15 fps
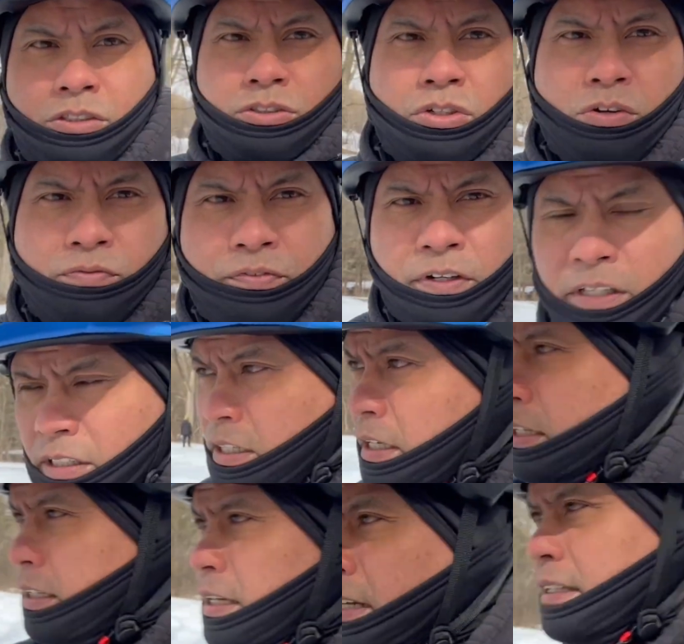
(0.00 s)
So far,
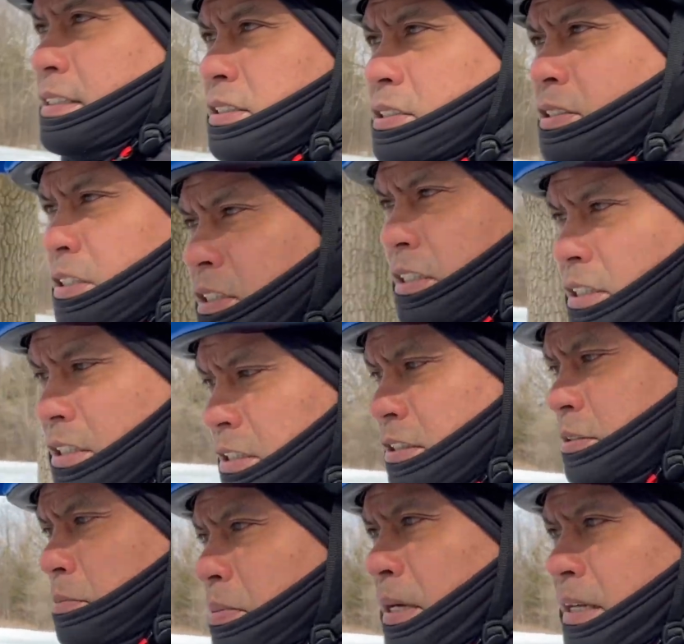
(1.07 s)
guys,
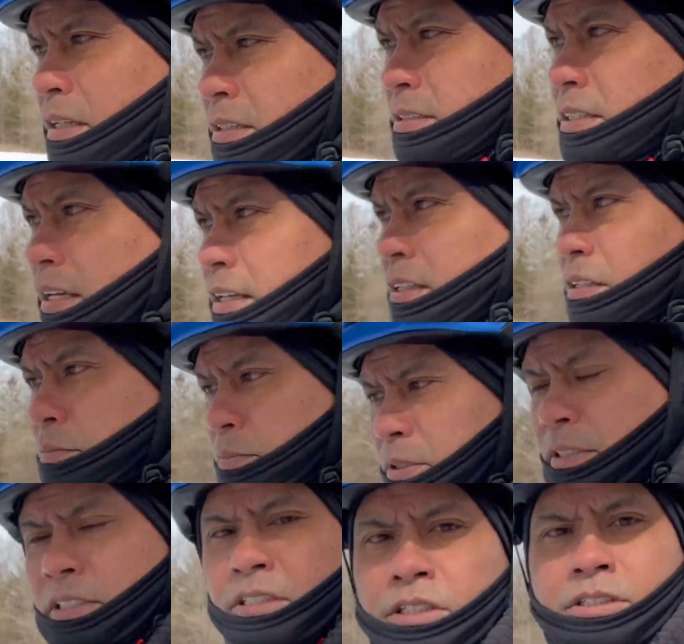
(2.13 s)
the bike is handling
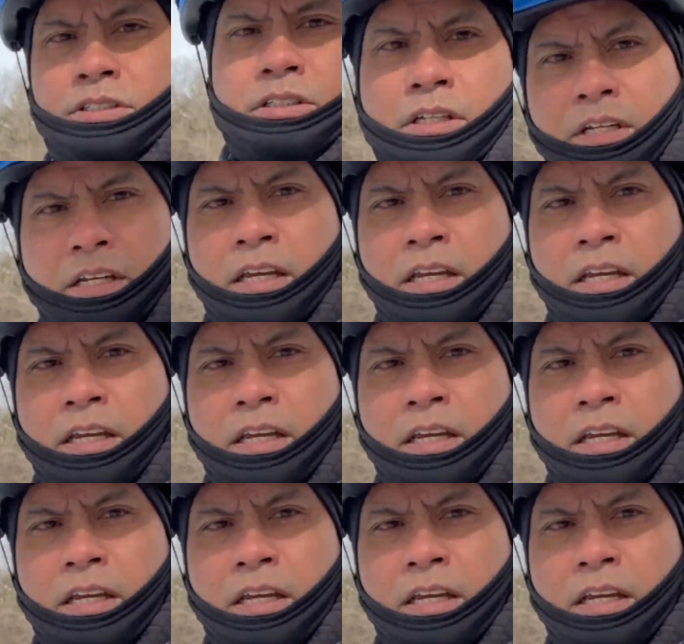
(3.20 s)
pretty good.